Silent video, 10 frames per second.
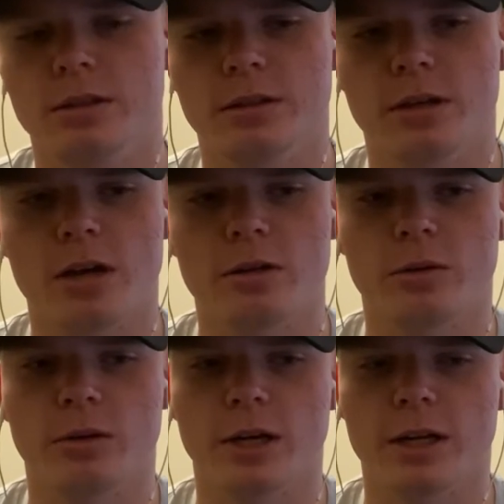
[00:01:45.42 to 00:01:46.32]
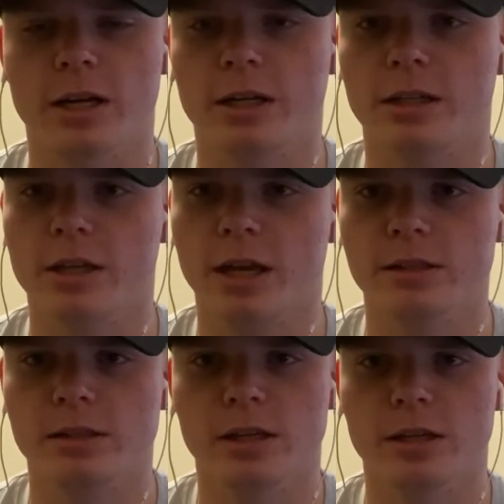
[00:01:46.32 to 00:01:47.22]
I don't know. I, I, I, can't
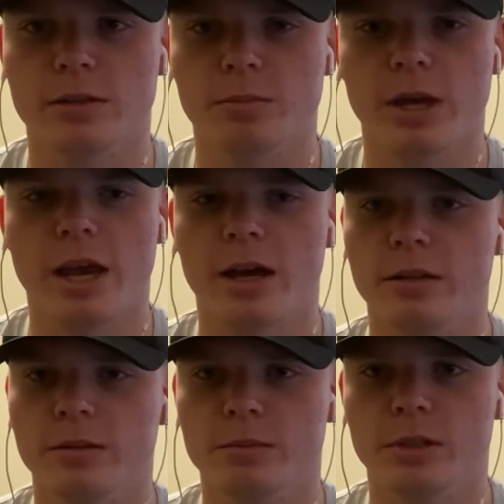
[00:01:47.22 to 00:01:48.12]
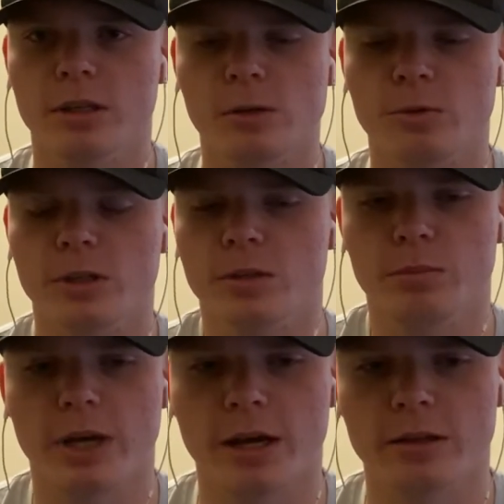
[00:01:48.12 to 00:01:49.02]
say it's bad because I don't think it's
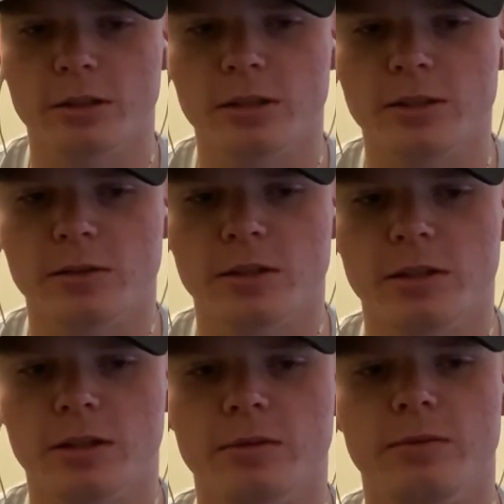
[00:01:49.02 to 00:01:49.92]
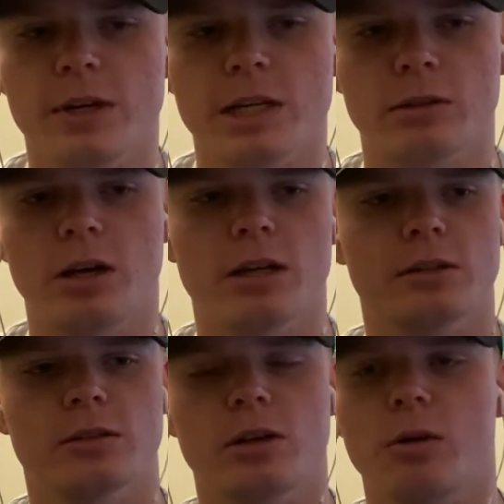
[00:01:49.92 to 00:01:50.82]
bad, and I doesn't think it affects a lot in the
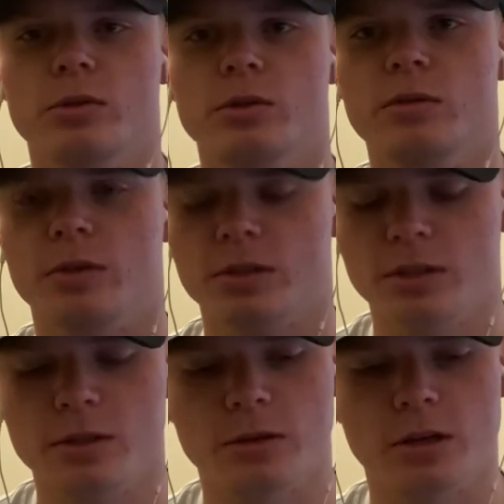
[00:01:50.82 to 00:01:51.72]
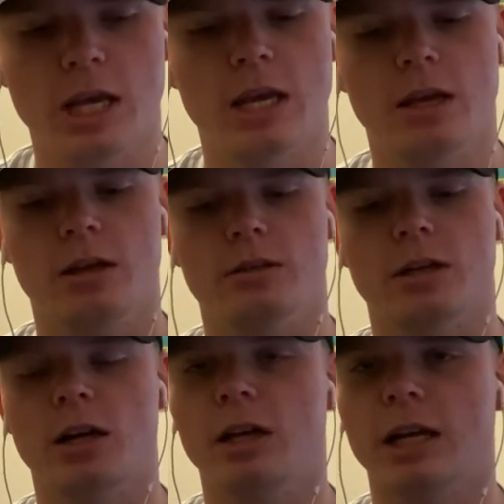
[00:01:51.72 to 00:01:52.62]
Star Wars universe either.
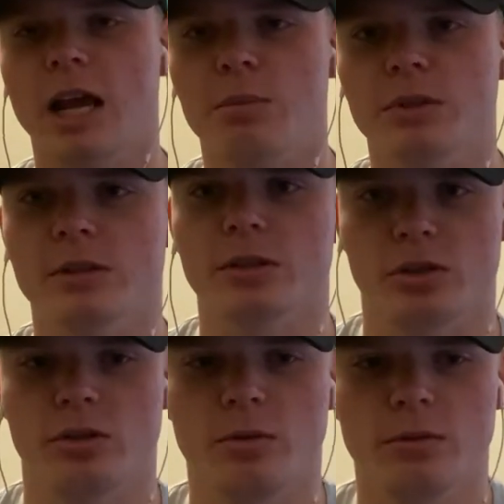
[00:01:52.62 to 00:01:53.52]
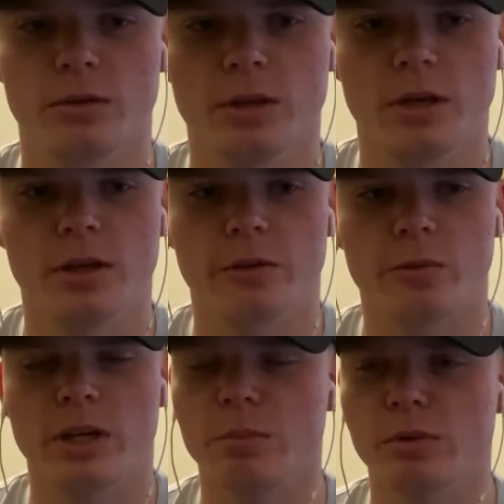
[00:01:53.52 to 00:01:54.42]
Not a lot happens in the show.
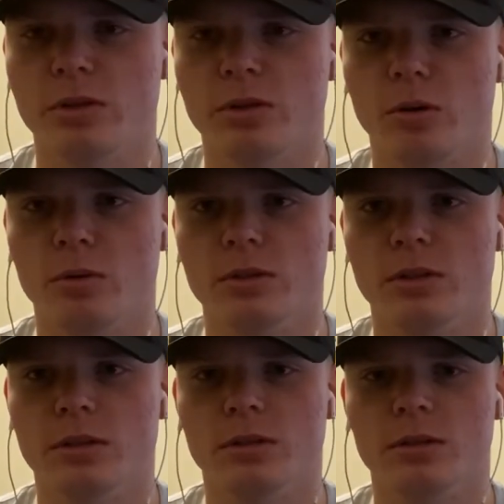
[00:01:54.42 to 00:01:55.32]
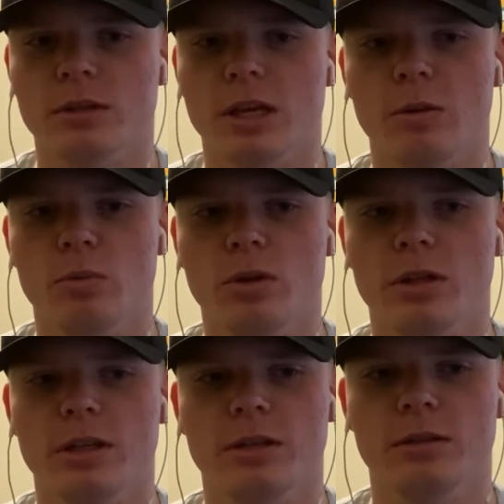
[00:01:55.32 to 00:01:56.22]
Three episodes, they
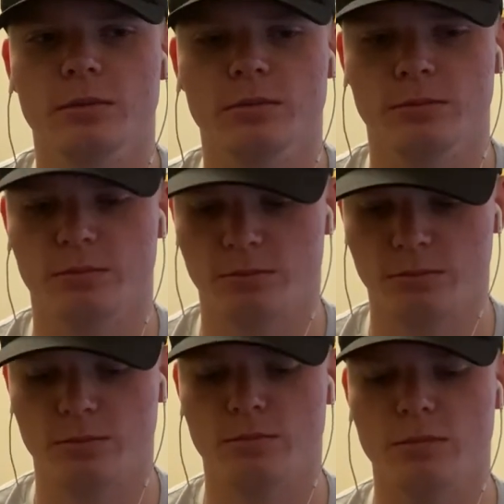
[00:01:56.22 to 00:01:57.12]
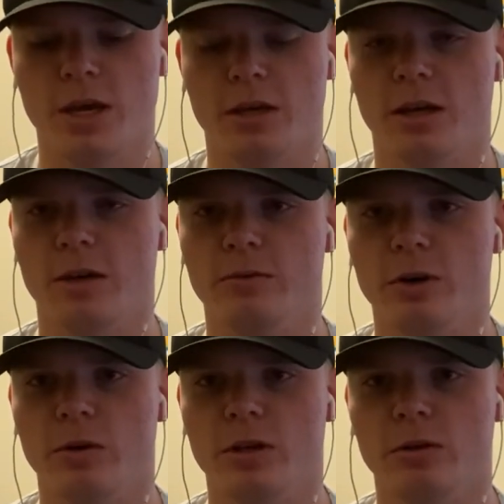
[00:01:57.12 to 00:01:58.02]
really make a
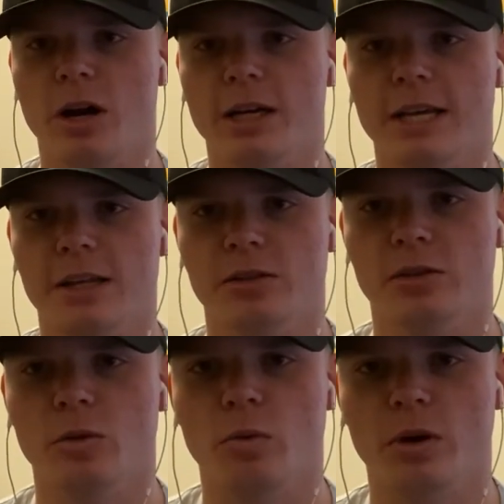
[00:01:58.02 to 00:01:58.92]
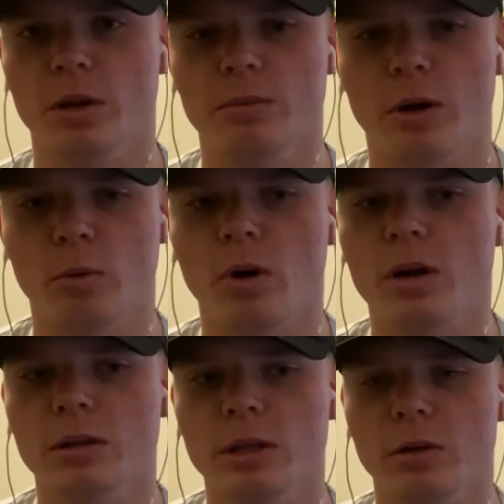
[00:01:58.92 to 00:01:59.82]
very elongated story about
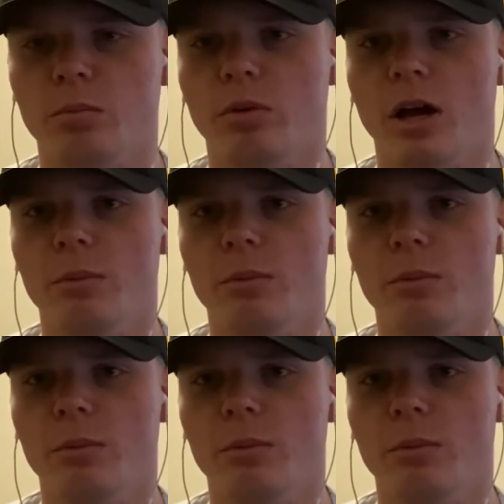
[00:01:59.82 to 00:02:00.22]
one little plot